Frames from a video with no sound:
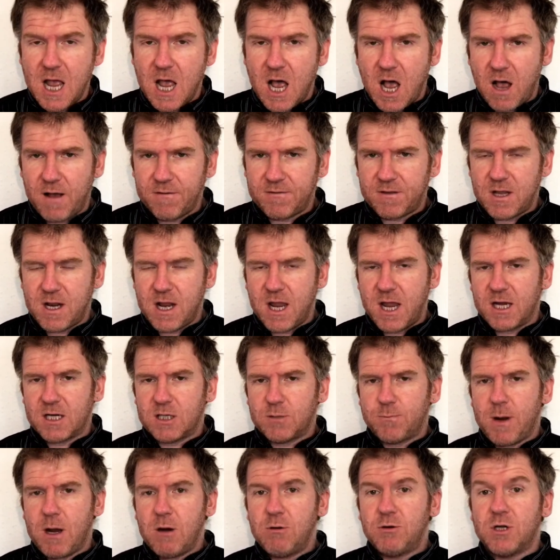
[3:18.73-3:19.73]
after the
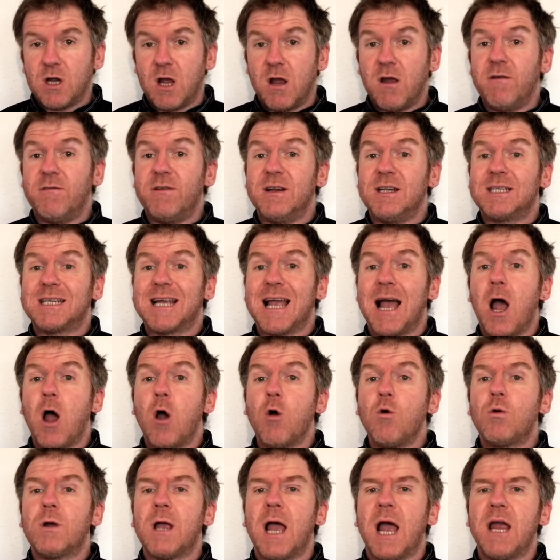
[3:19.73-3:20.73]
exposure of his
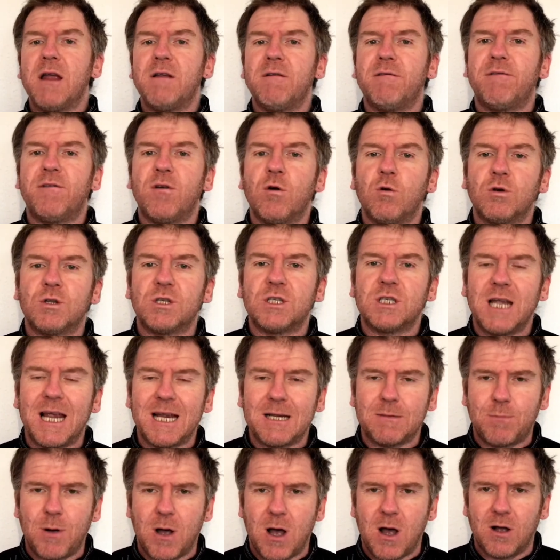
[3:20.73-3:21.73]
cocaine-fueled
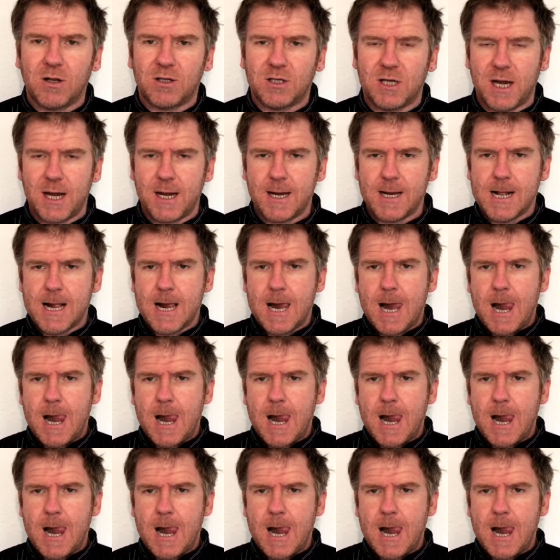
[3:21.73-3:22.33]
sex party